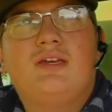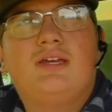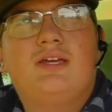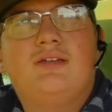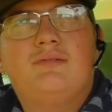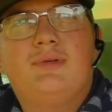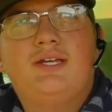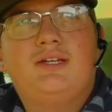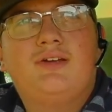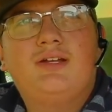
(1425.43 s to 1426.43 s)
and me
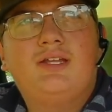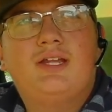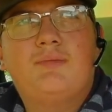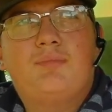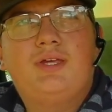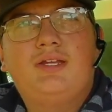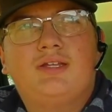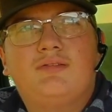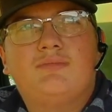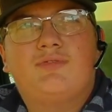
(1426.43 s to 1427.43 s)
and Granddaddy picked
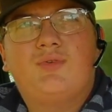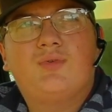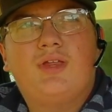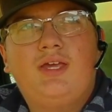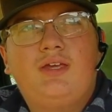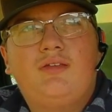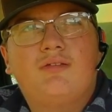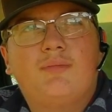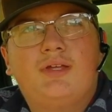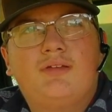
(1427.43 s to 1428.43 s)
it before they
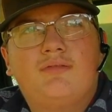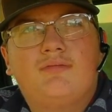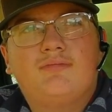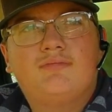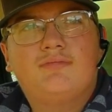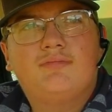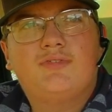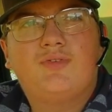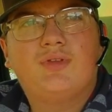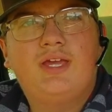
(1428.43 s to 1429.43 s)

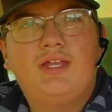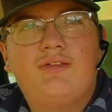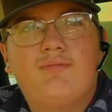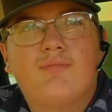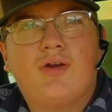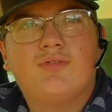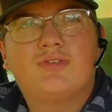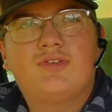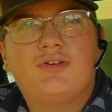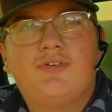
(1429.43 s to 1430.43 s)
even brought the
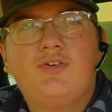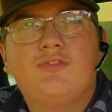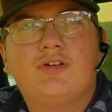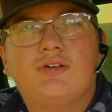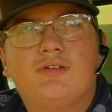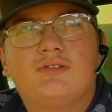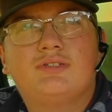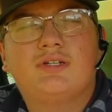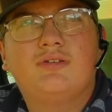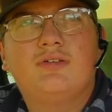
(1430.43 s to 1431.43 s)
stuff over here.
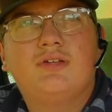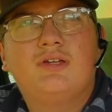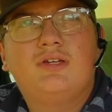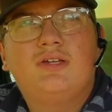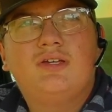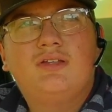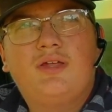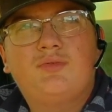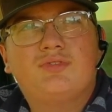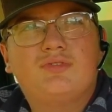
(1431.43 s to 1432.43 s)
So
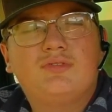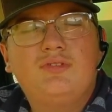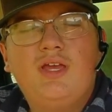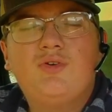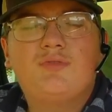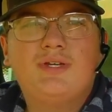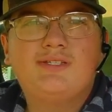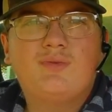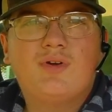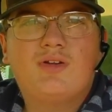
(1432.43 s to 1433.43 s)
they was
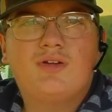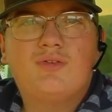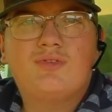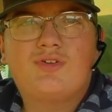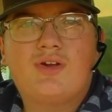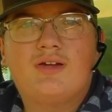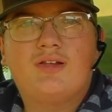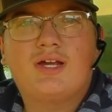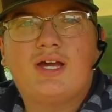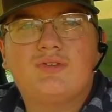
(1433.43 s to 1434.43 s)
busy working on the tractor,
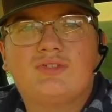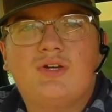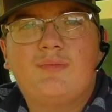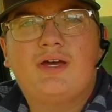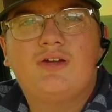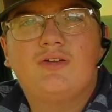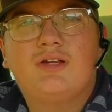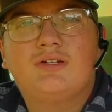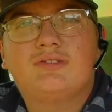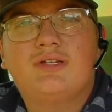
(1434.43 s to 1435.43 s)
like I was talking about
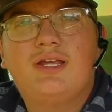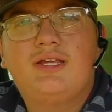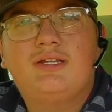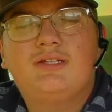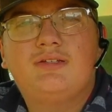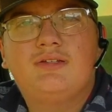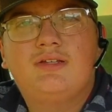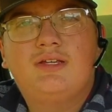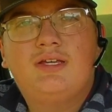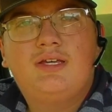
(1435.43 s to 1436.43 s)
earlier. So they
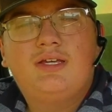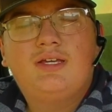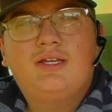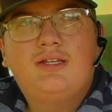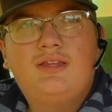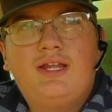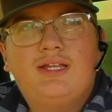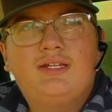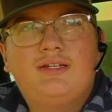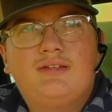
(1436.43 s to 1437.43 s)

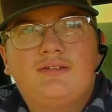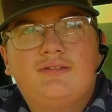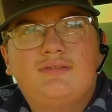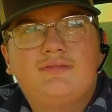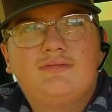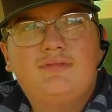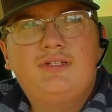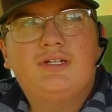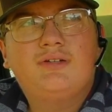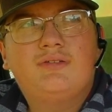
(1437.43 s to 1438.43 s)
didn't, you
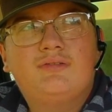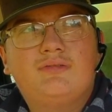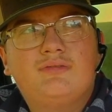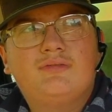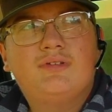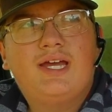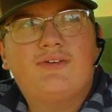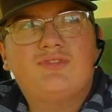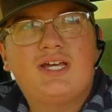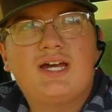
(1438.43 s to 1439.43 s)
know,
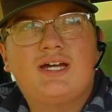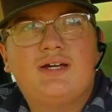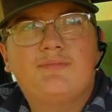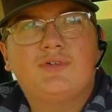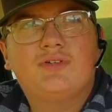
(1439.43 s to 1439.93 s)
have time or